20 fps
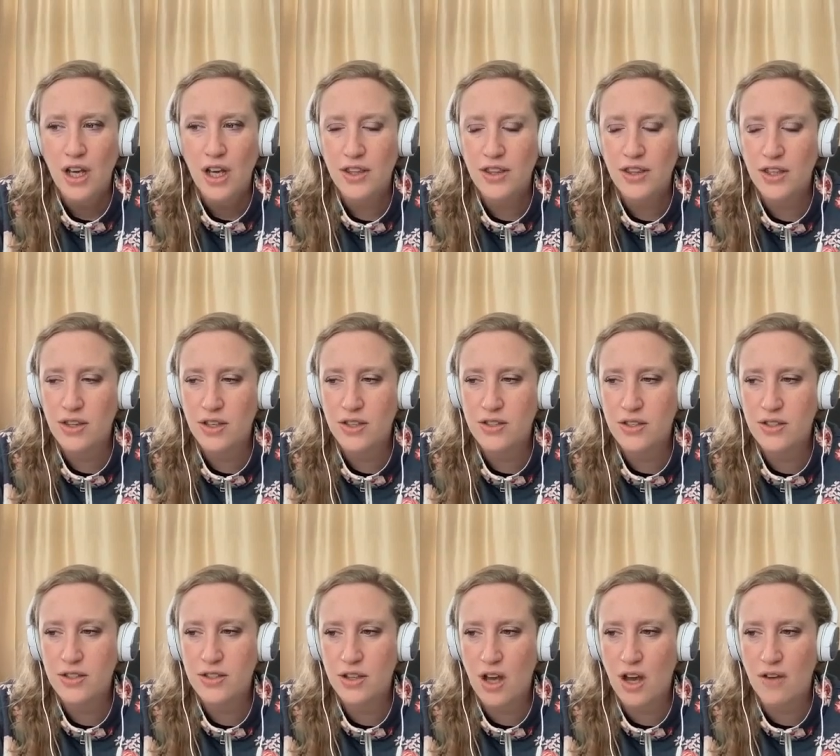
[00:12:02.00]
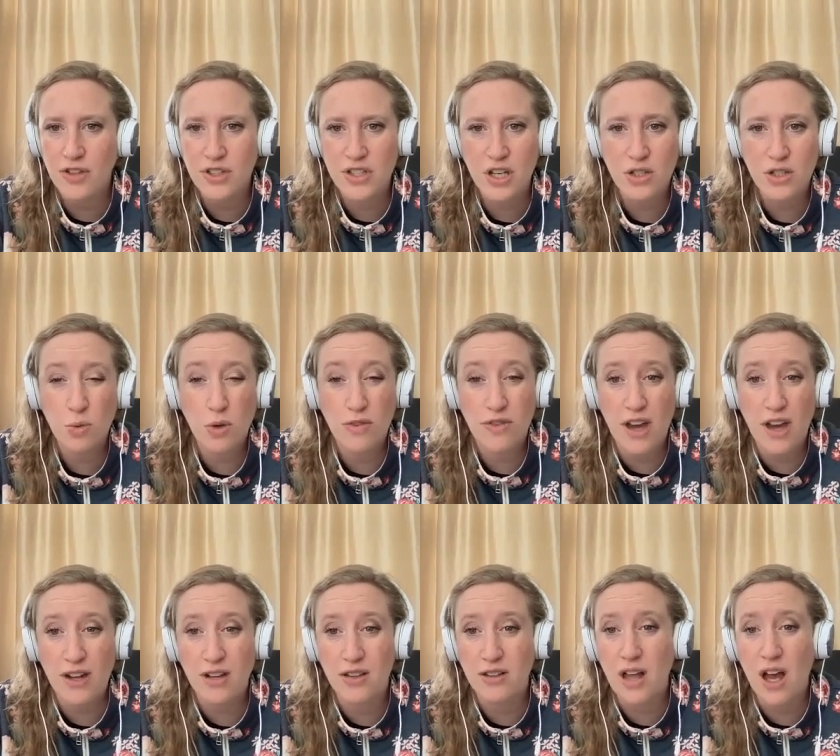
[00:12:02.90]
I think this is a conversation we've
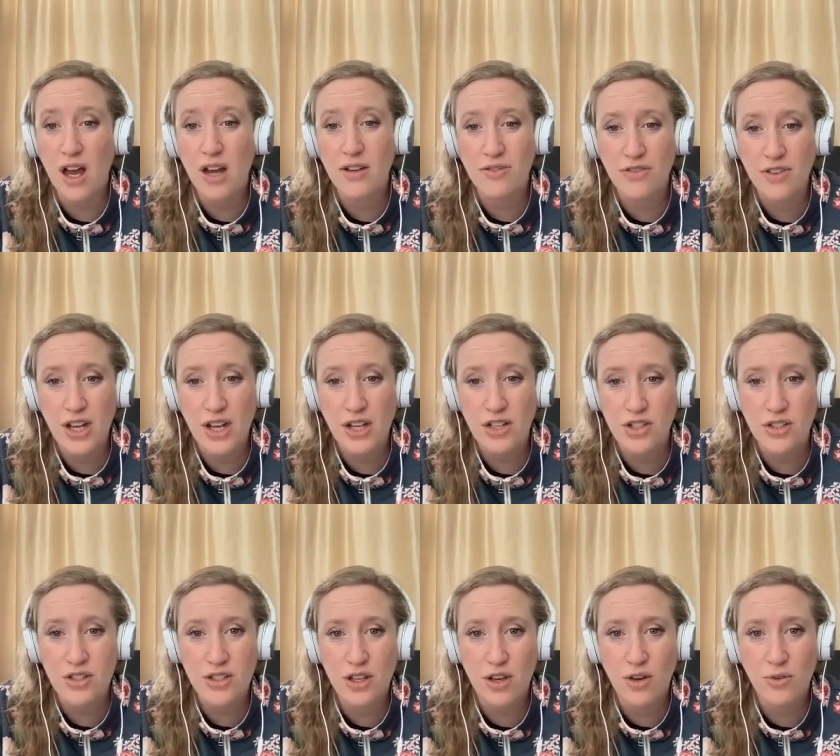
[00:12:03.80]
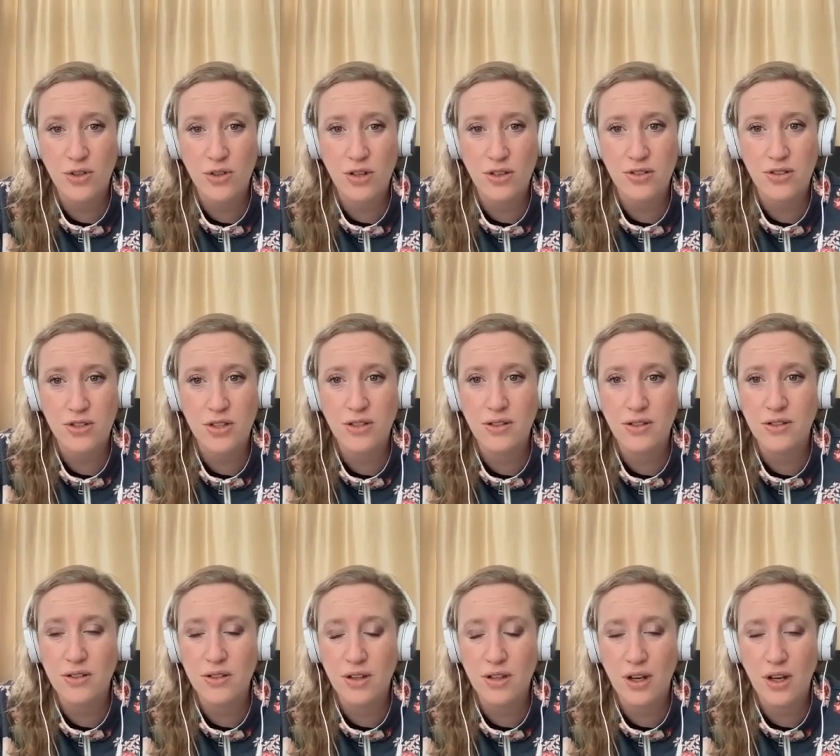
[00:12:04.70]
had a lot of agency owners
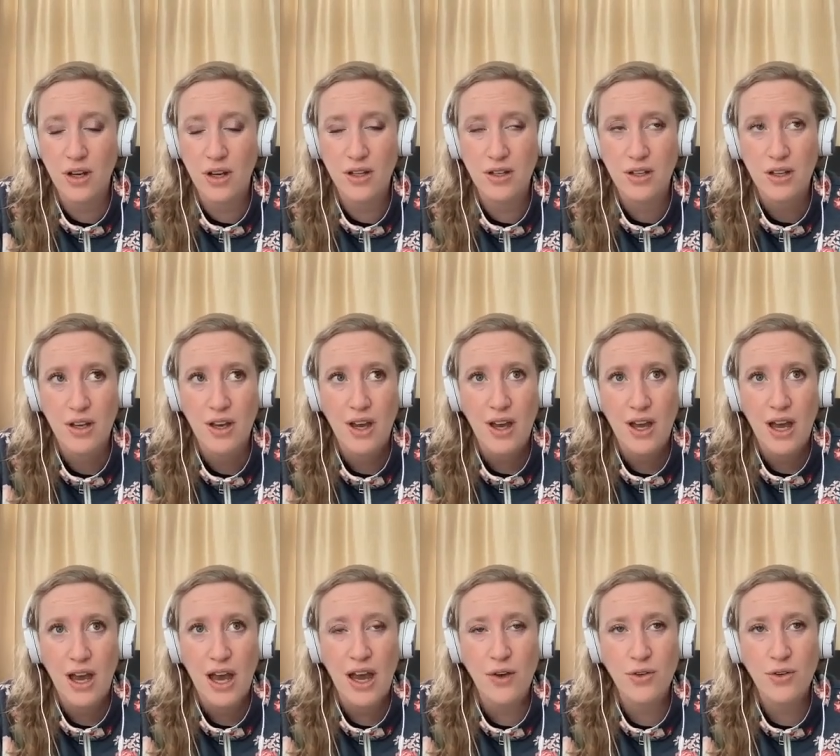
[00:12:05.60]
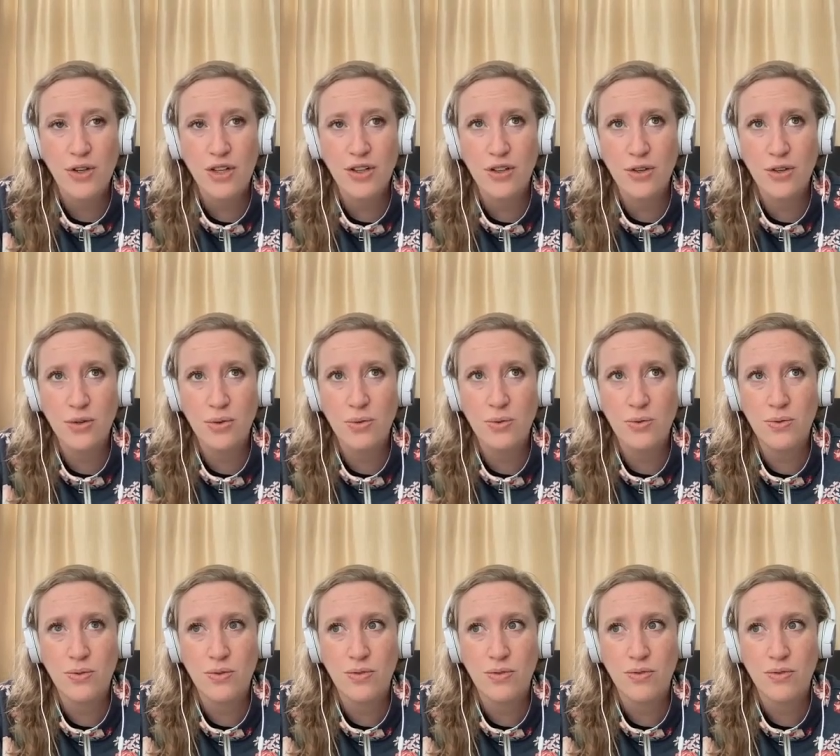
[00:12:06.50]
and uh, how do you
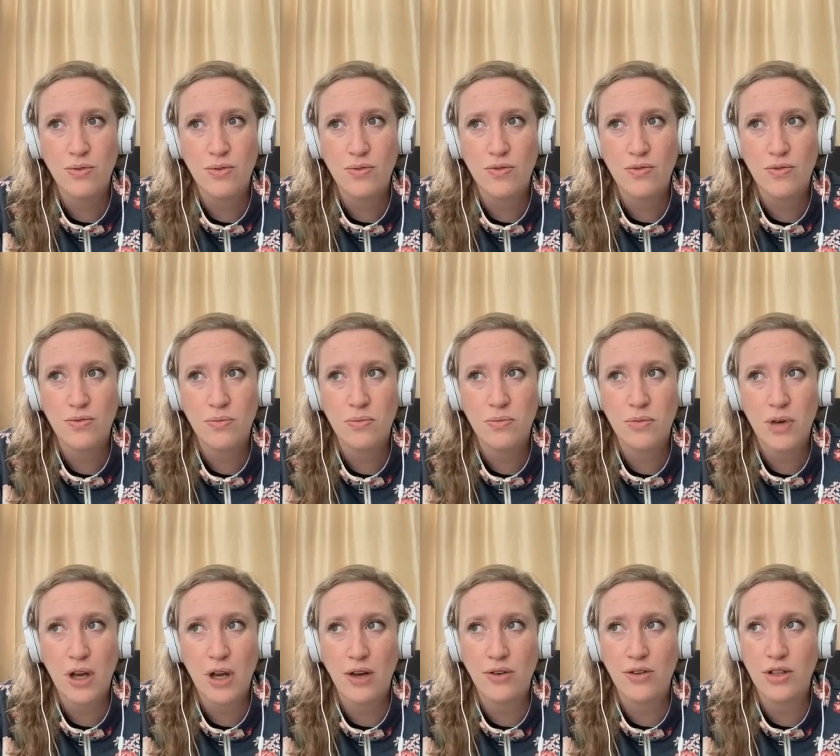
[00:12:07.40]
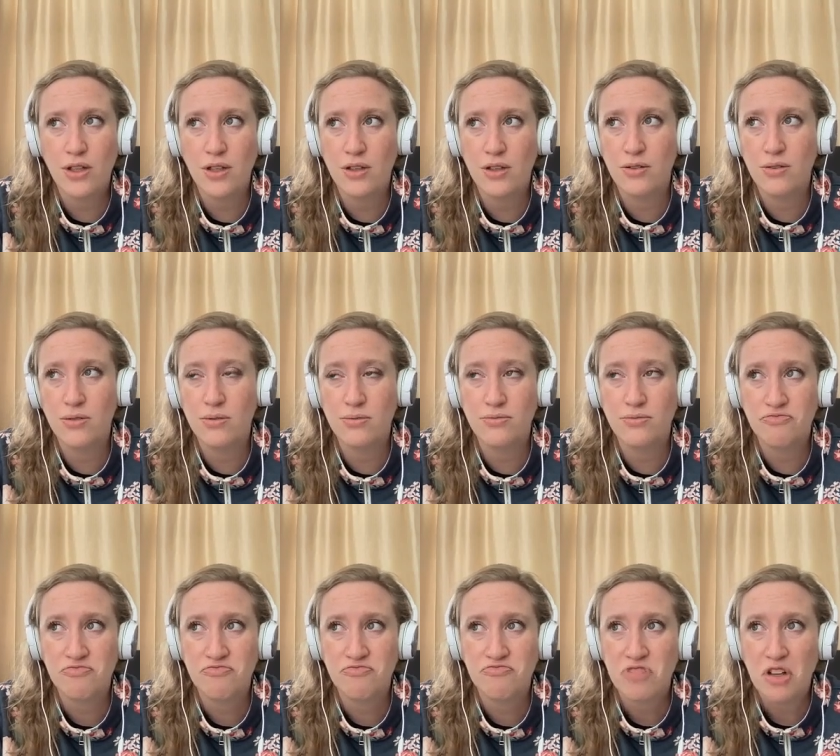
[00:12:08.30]
how do you
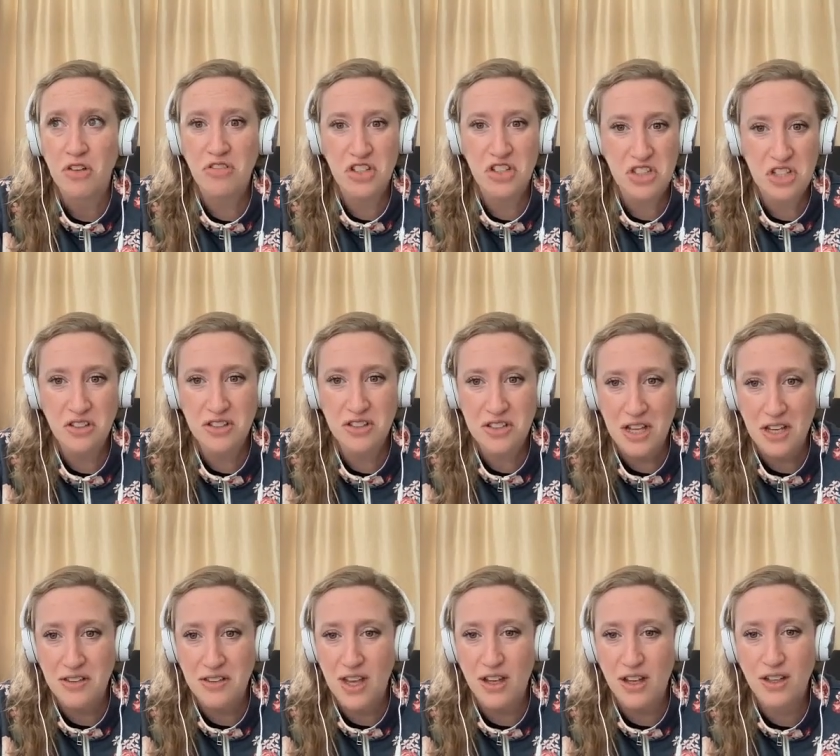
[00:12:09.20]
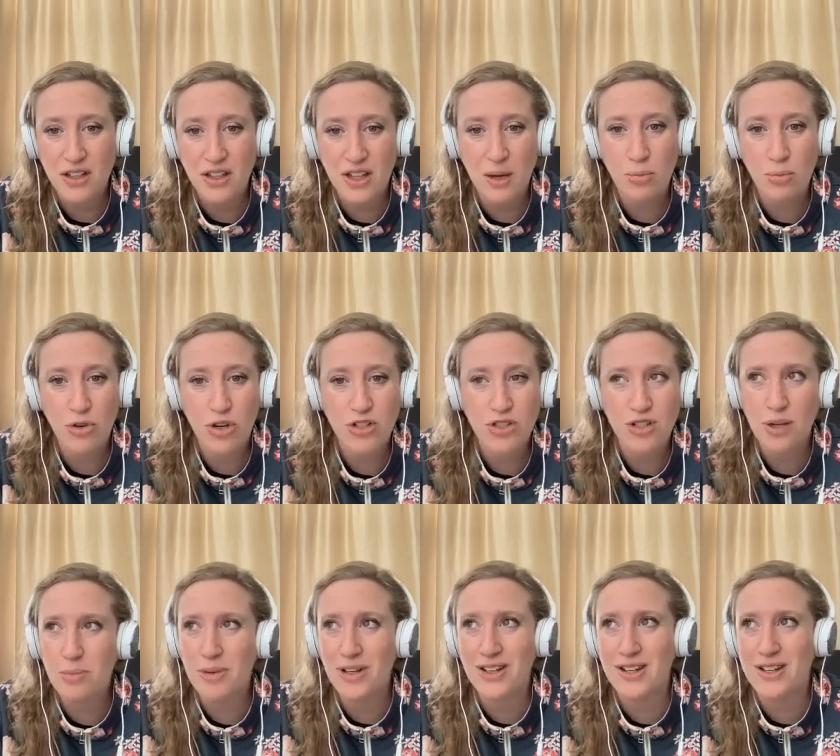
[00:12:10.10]
facilitate that collaboration?
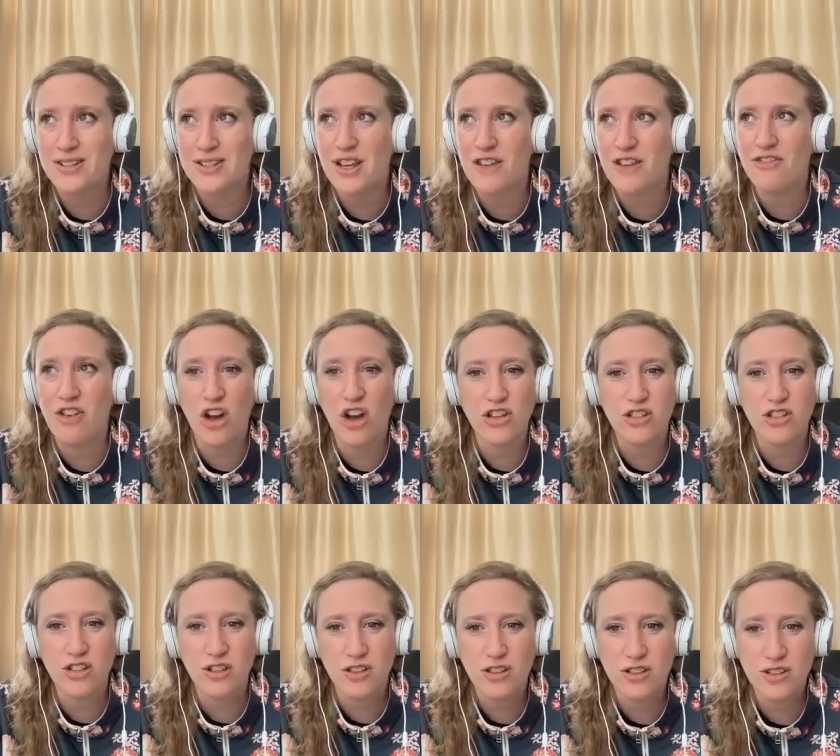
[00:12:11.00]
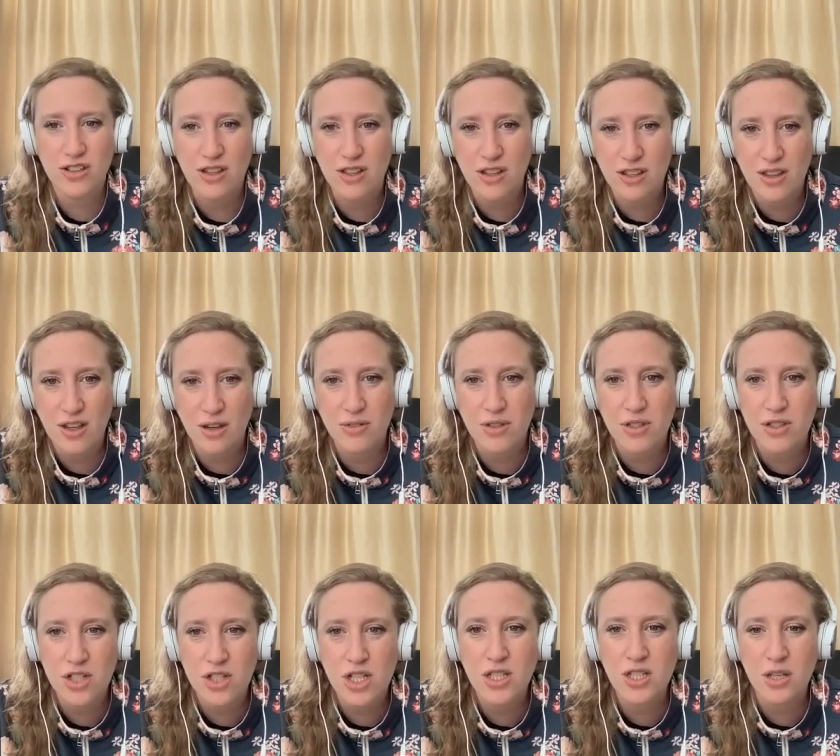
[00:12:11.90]
I'm not going to say foster because I think that one's
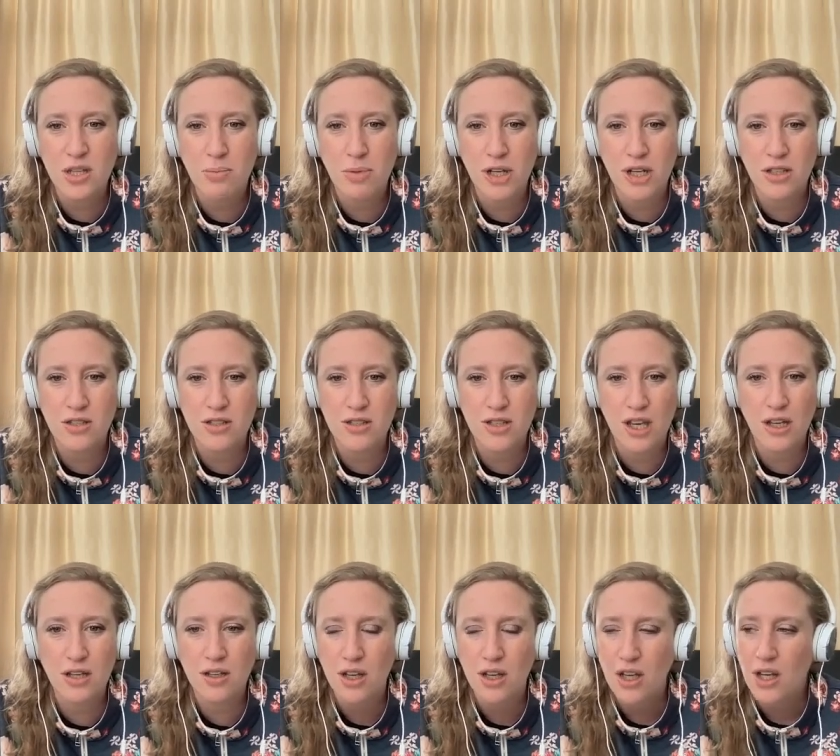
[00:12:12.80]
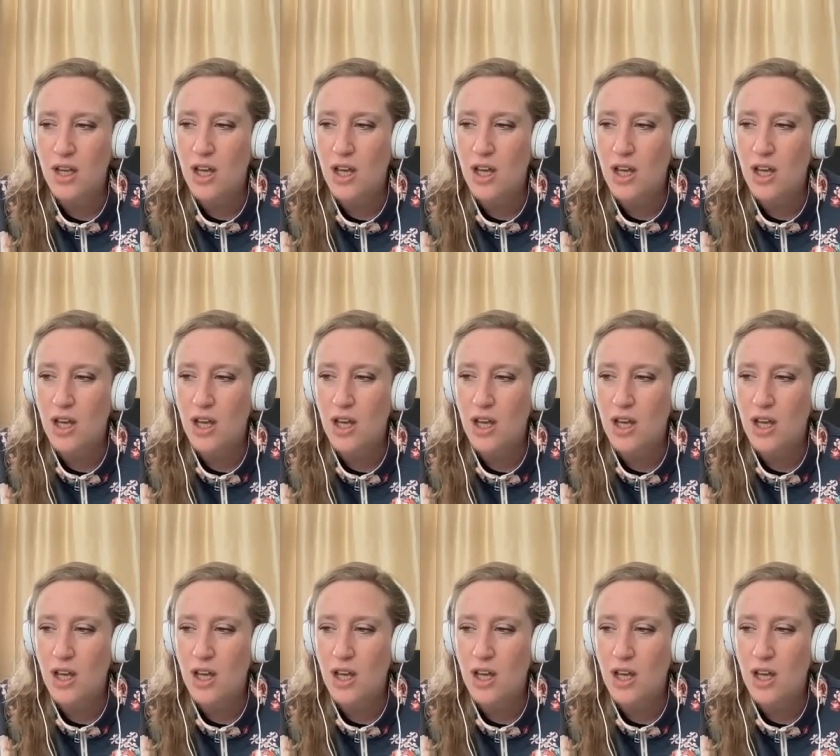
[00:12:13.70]
cheesy, but it's like